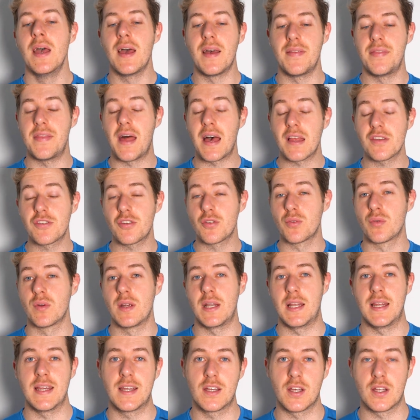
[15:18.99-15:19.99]
And that's a
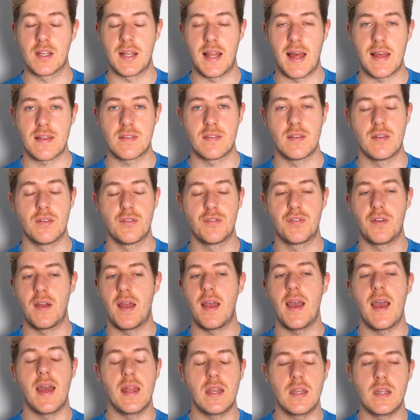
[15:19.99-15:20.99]
really good lesson for
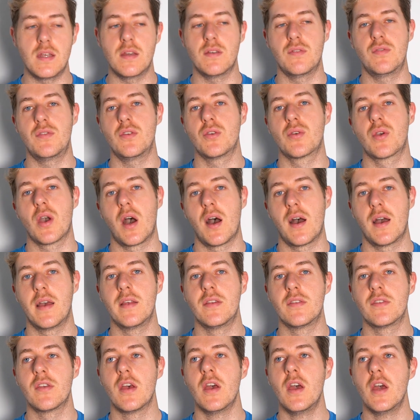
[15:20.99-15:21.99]
any of you
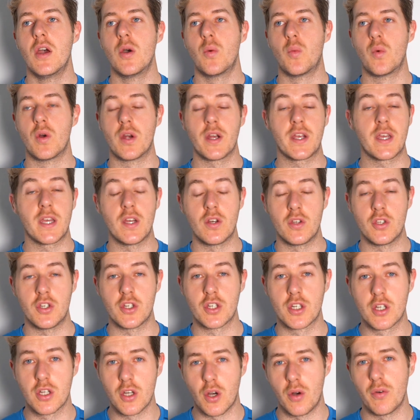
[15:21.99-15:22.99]
guys working on
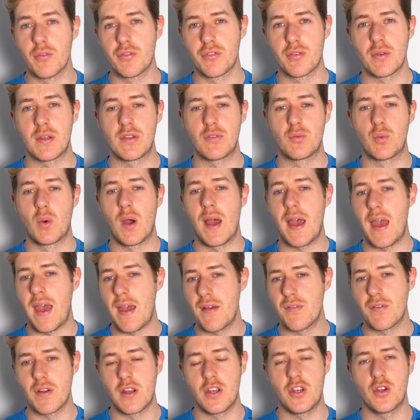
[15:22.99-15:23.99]
your golf swings,
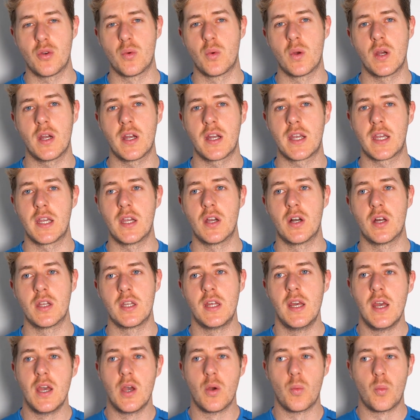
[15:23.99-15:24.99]
whatever you're working on.
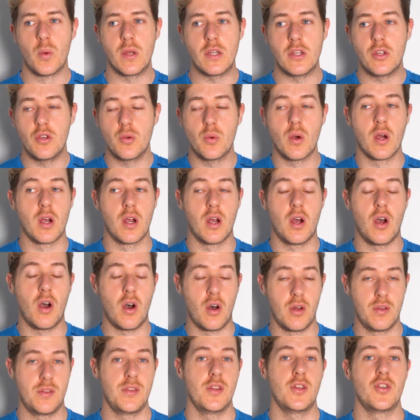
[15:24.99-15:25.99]
When you are
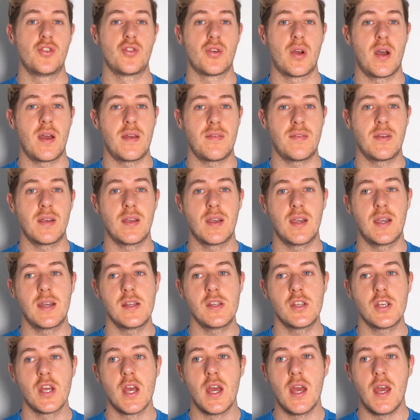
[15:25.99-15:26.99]
on the driving
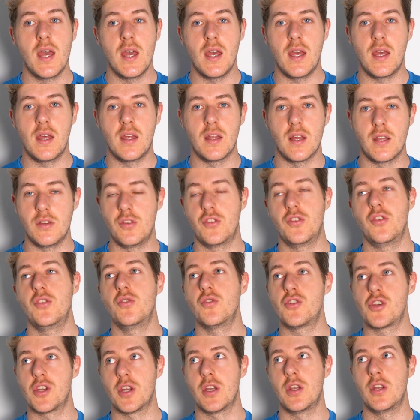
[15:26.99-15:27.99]
range, you
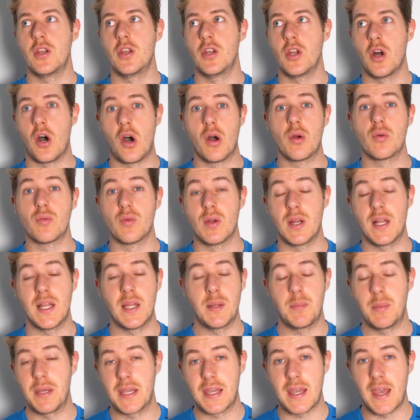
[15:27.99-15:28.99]
should not
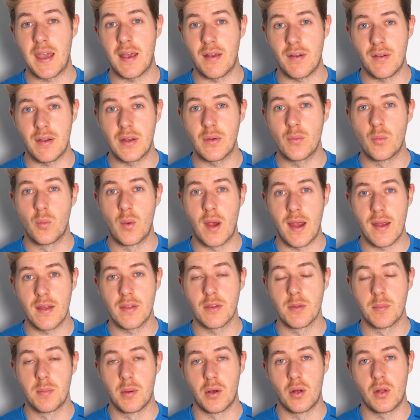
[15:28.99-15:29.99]
really be caring where
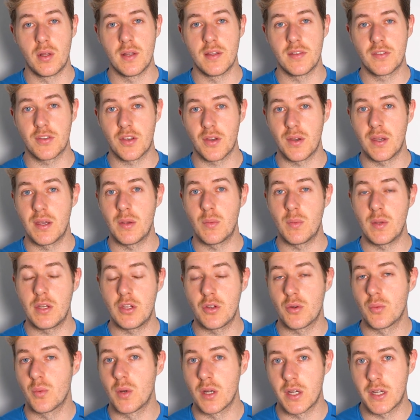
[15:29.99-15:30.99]
the ball is going when
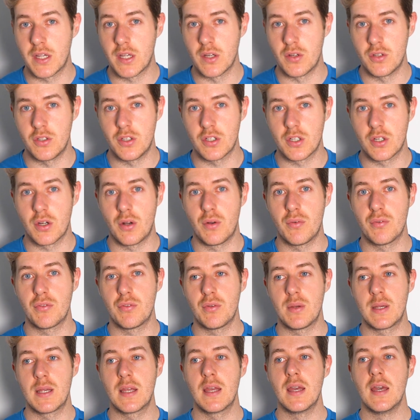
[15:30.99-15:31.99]
you're working on your golf
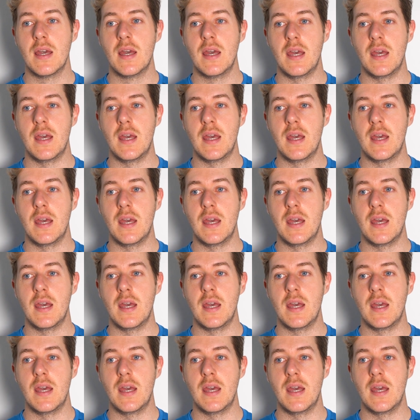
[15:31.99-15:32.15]
swing.